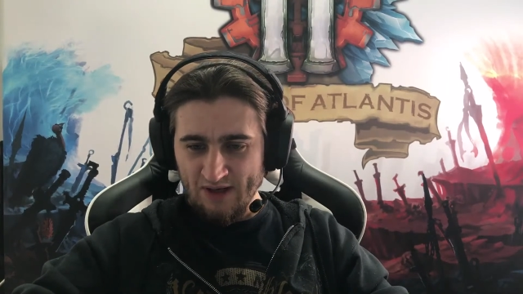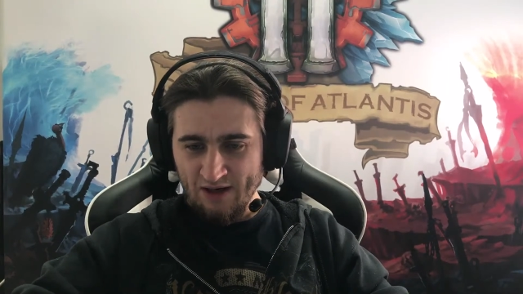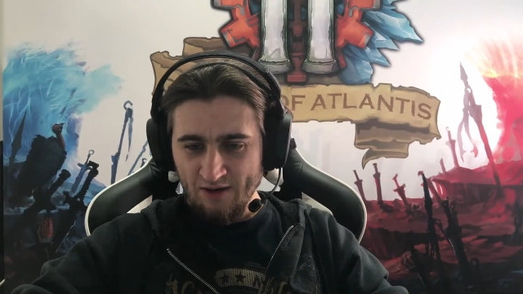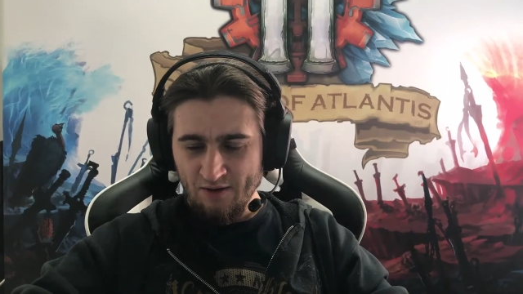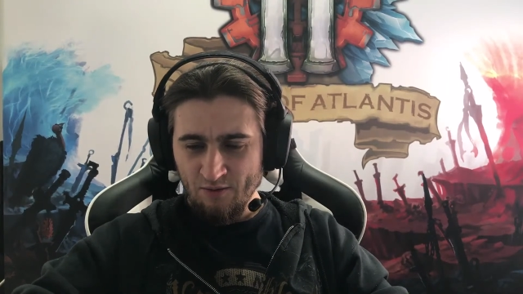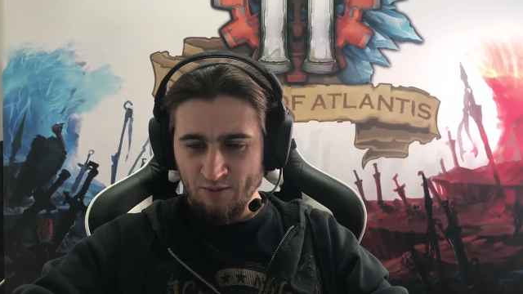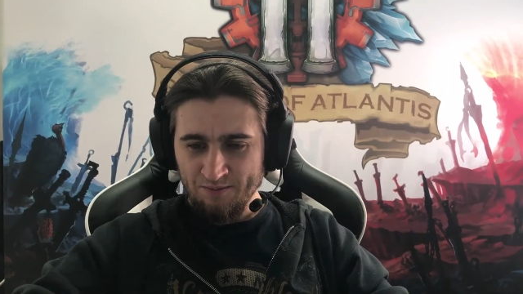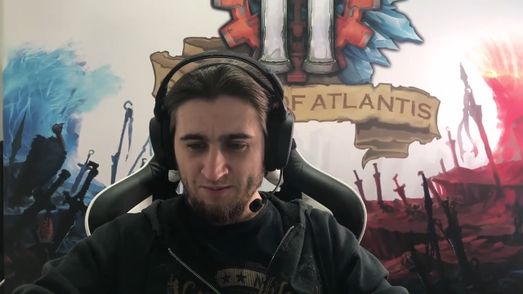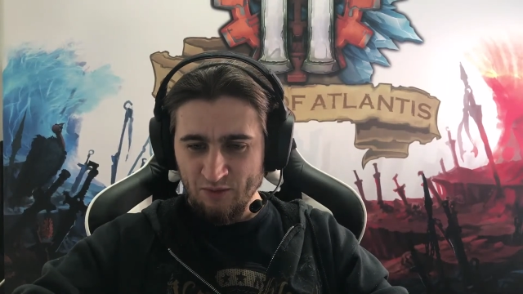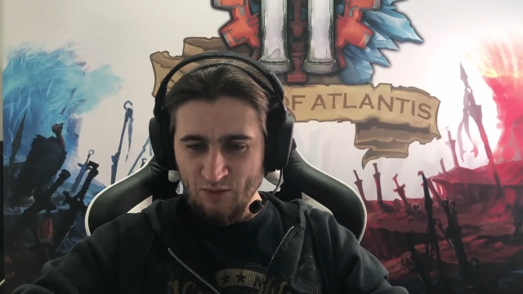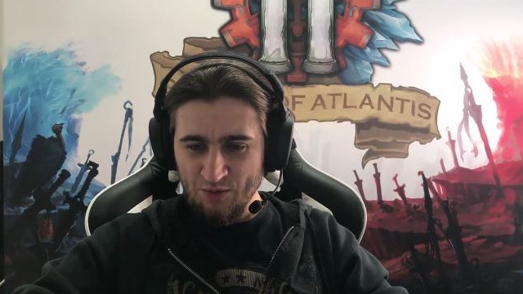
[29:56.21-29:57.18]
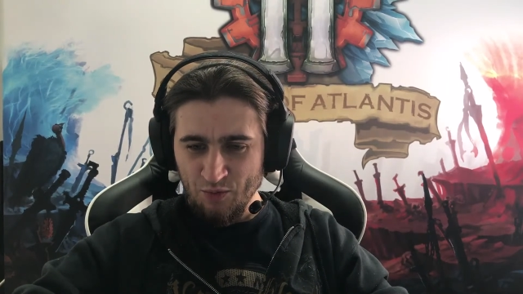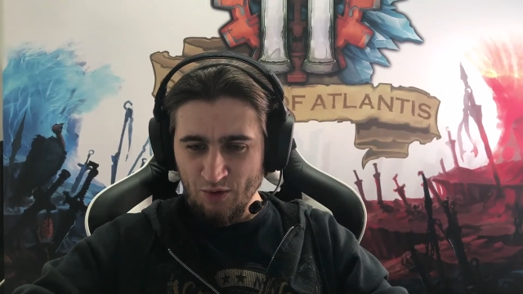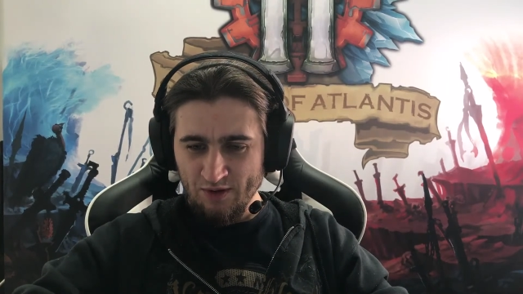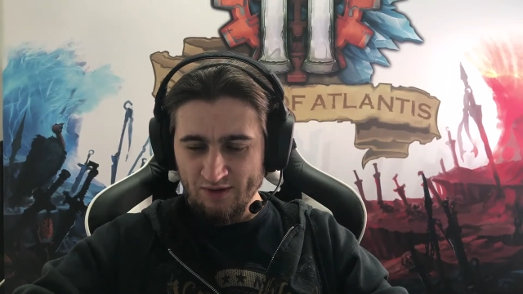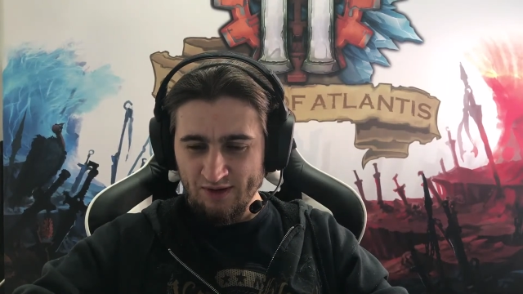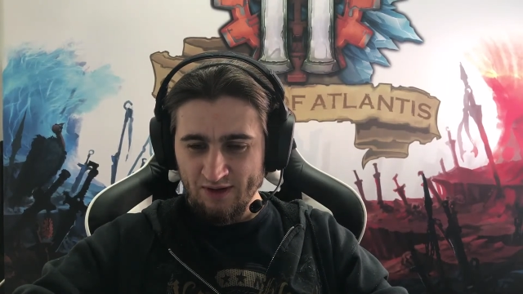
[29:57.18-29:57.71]
don't know at which
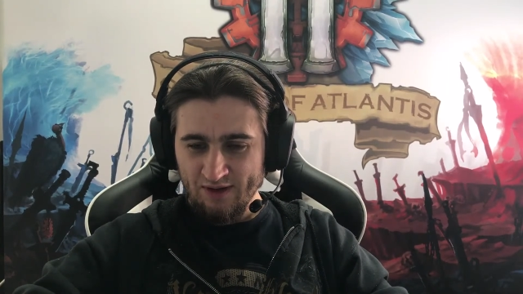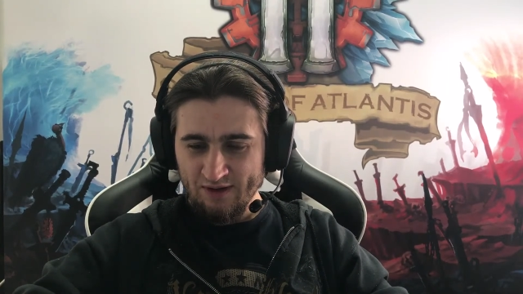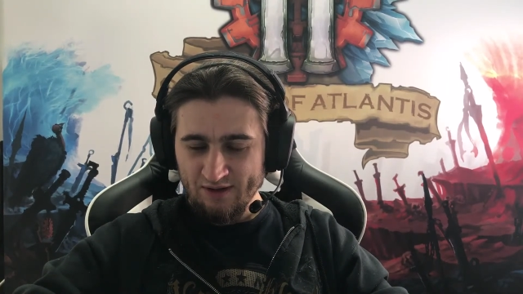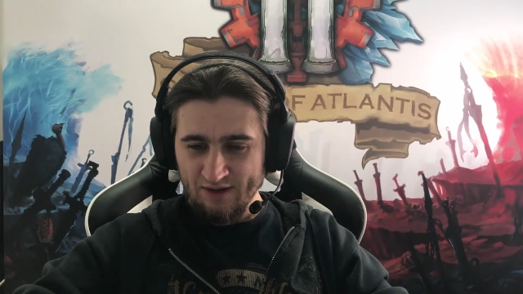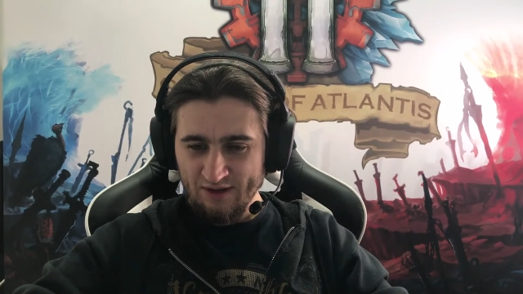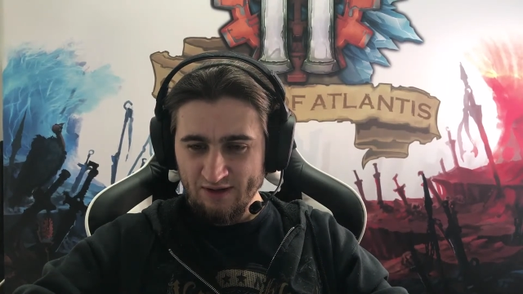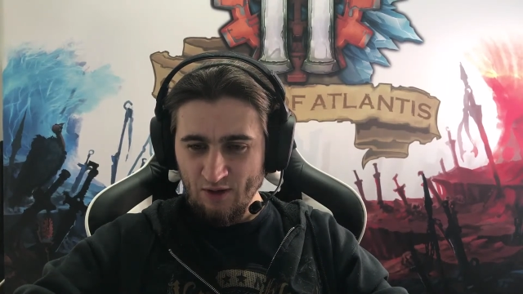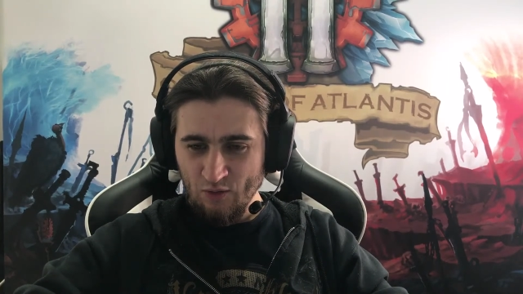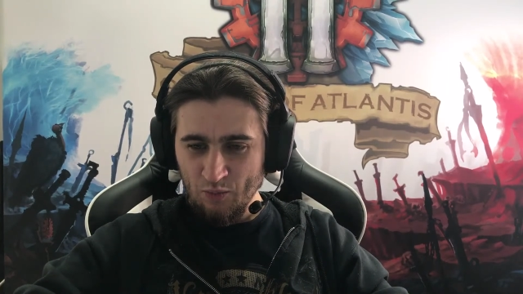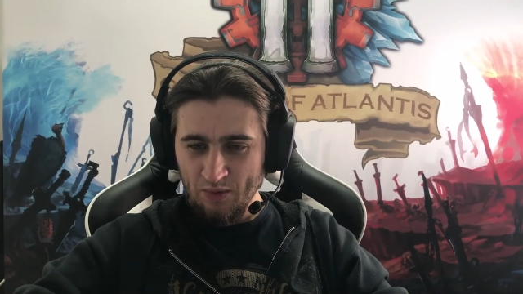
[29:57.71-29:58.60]
point I cut out,